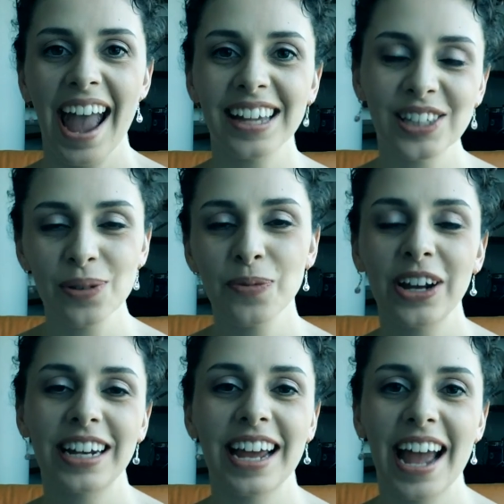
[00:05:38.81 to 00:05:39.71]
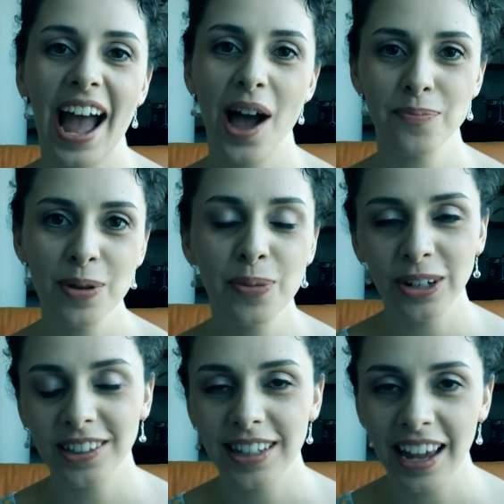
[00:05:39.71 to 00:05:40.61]
Hey, Sabrina, happy
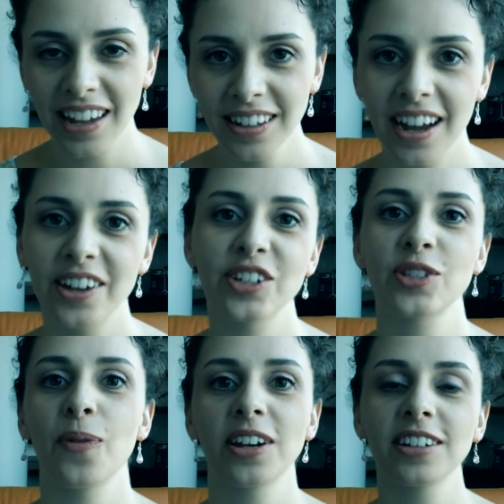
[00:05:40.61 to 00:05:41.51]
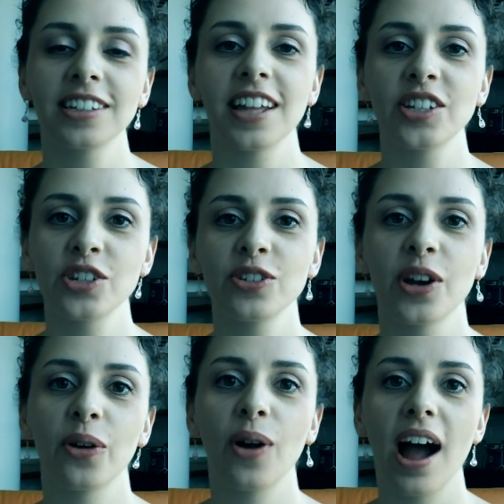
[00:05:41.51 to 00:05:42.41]
birthday. I just wanted to let you
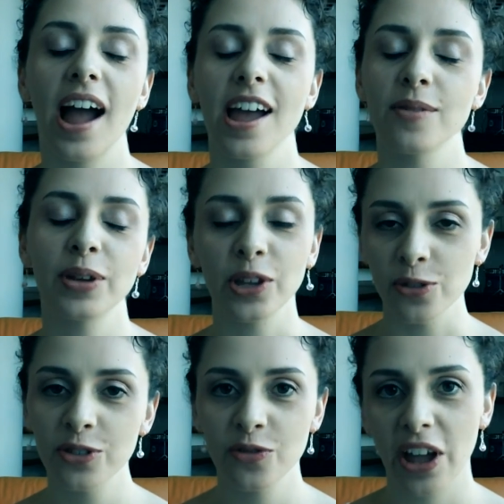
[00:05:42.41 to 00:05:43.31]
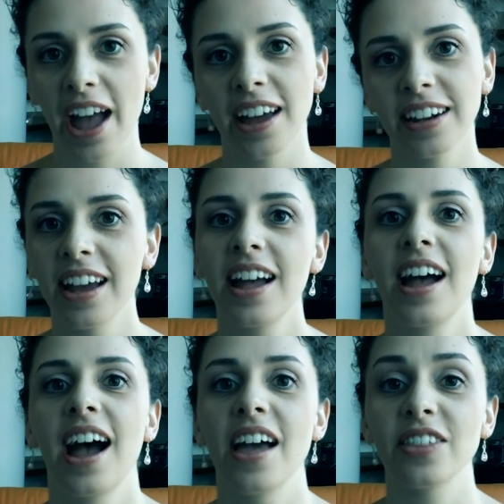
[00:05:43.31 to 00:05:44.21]
know I am a huge fan.
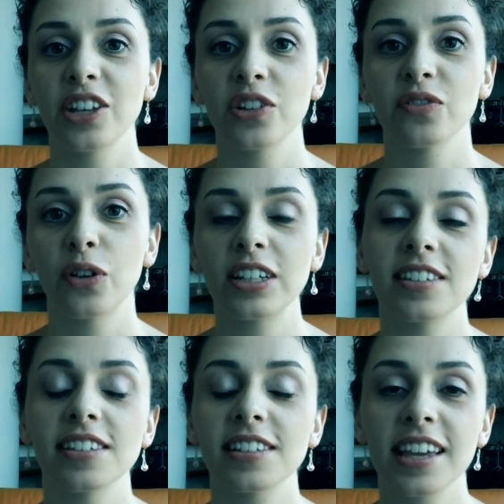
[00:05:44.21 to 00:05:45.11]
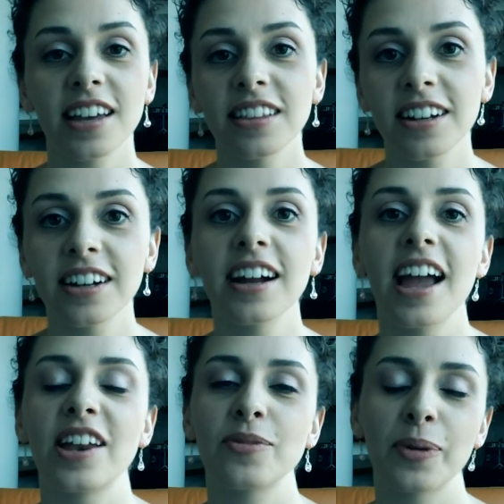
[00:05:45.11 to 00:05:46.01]
I think your voice is killer
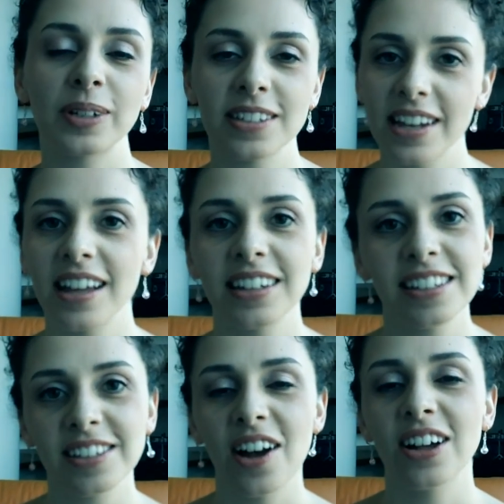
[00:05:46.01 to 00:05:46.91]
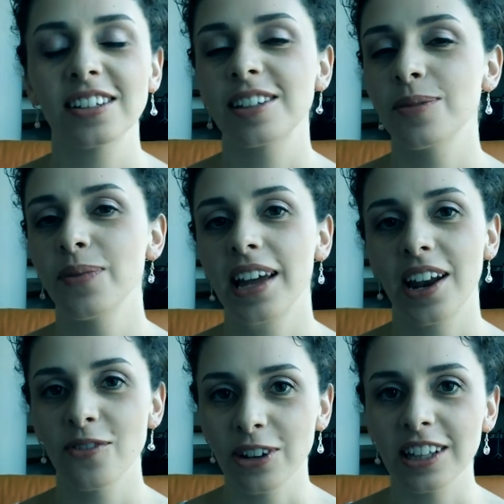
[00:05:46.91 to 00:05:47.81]
and your personality is awesome, and
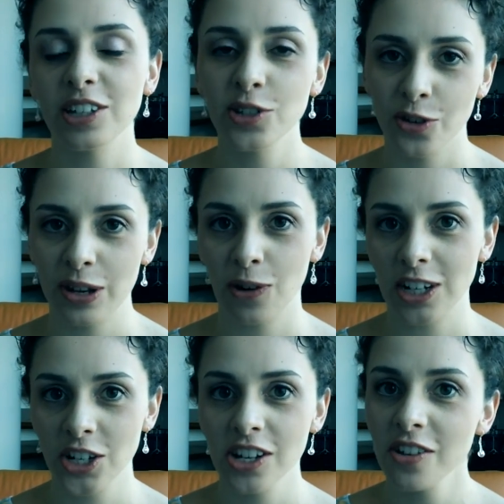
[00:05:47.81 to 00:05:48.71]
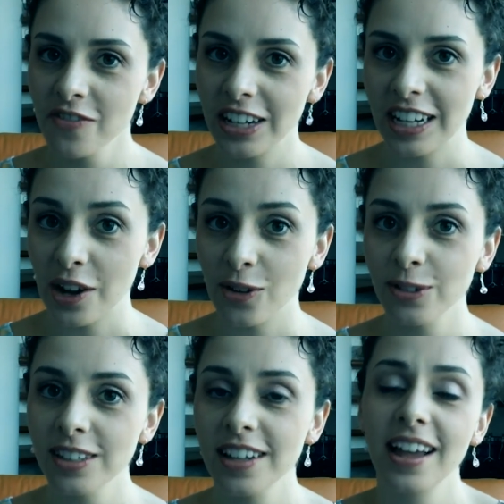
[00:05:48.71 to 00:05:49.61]
I really enjoy watching your
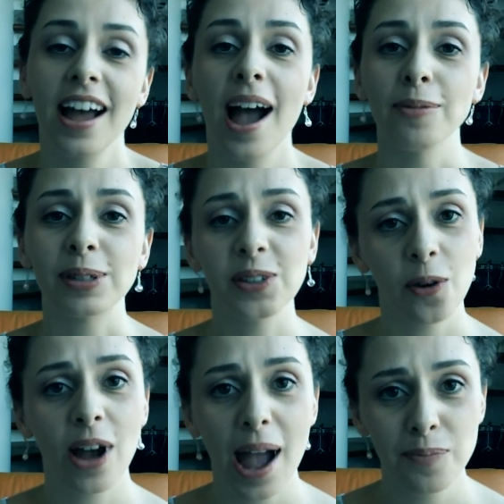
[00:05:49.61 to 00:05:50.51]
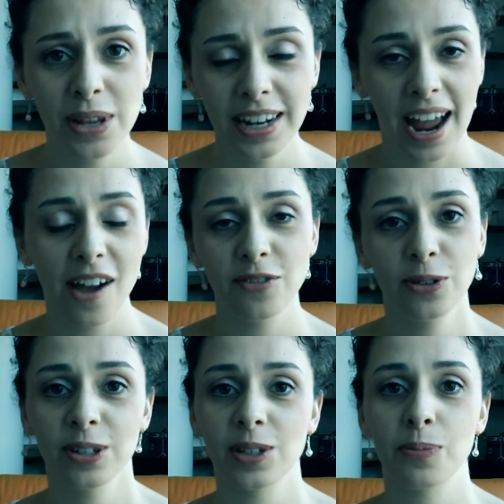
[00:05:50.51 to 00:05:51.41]
videos. I'm so happy to have you
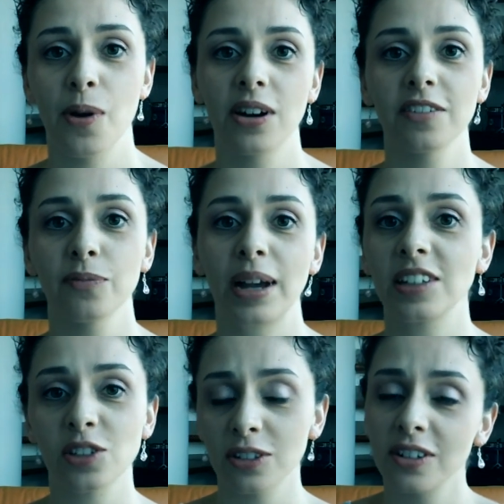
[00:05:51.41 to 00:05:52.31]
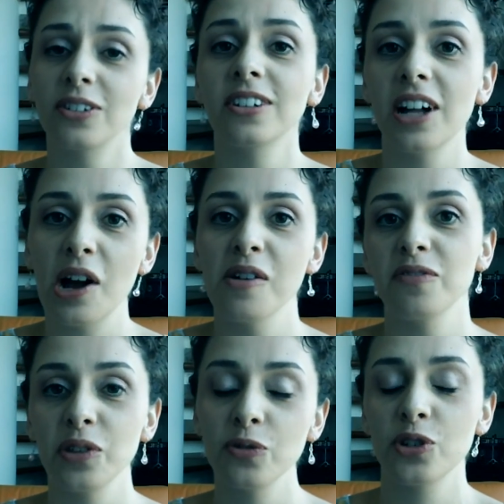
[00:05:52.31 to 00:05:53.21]
as a part of my circle of
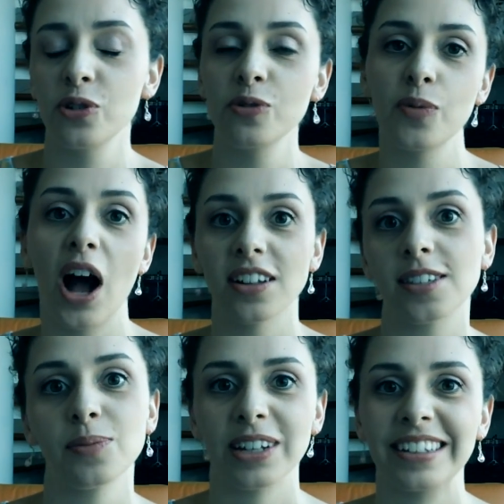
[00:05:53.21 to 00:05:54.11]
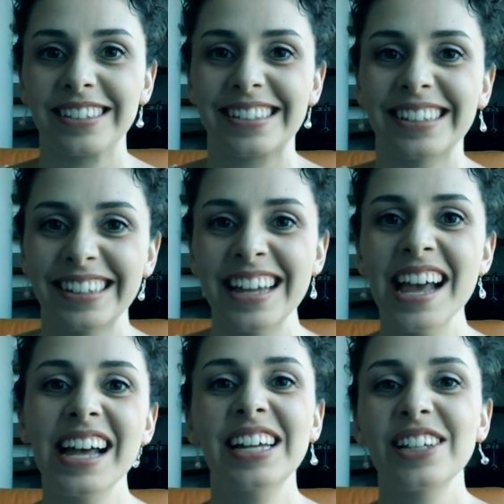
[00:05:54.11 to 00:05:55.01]
YouTube awesomeness.
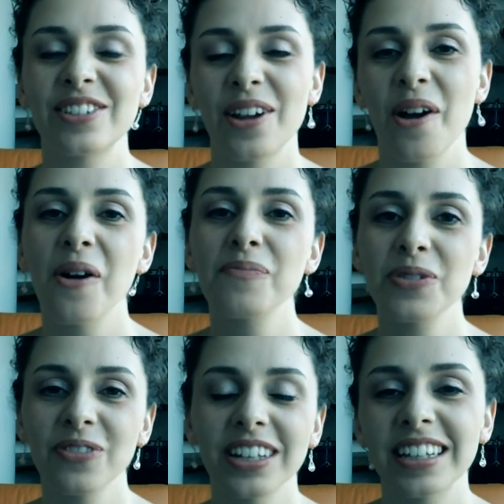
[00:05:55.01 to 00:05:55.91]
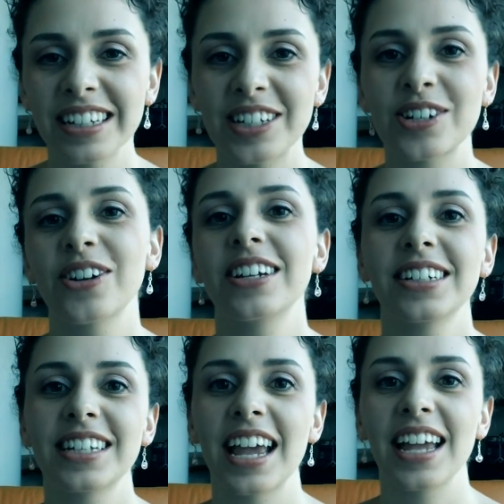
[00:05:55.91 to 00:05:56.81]
So I hope you really enjoy your
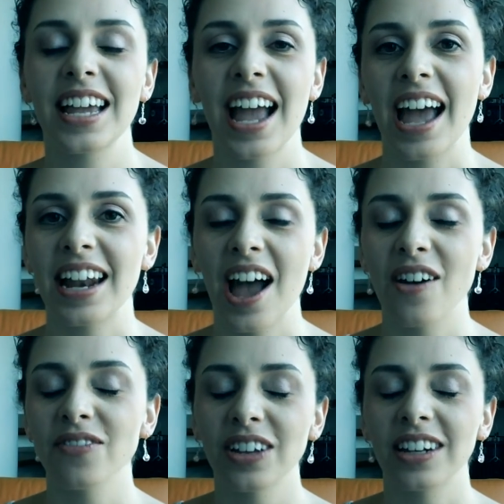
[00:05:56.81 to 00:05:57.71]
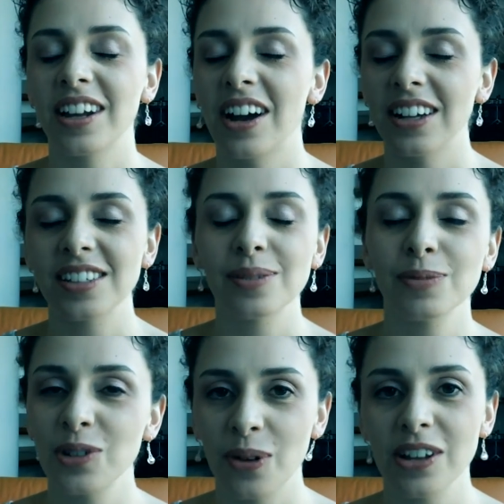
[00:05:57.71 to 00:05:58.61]
day and have an awesome
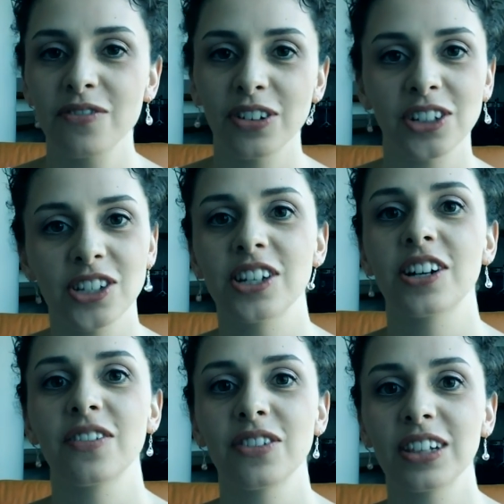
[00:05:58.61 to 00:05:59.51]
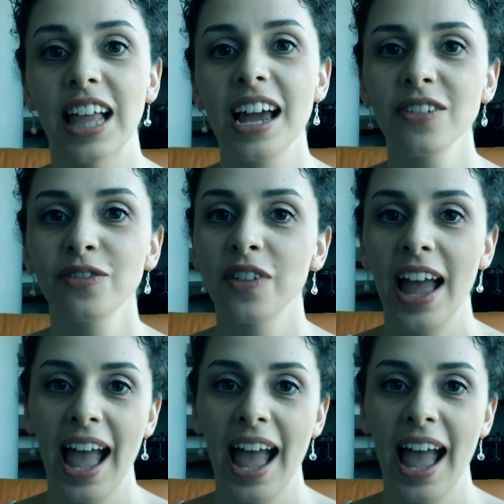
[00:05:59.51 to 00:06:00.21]
21st year of your life,